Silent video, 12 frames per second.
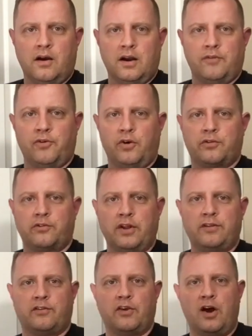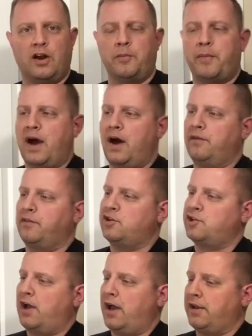All right, folks, let's talk about the
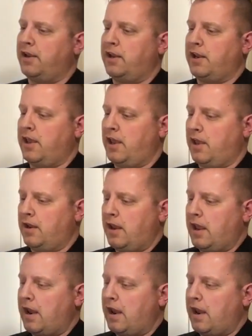shotgun again